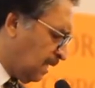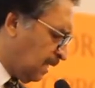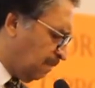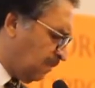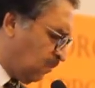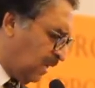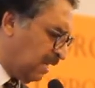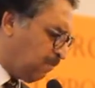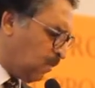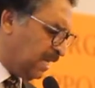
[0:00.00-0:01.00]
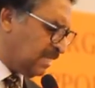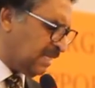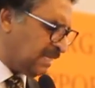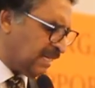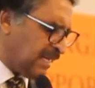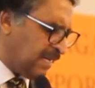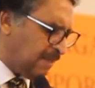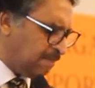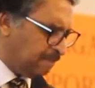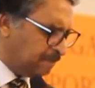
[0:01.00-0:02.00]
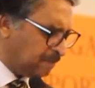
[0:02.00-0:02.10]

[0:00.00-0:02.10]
One point that I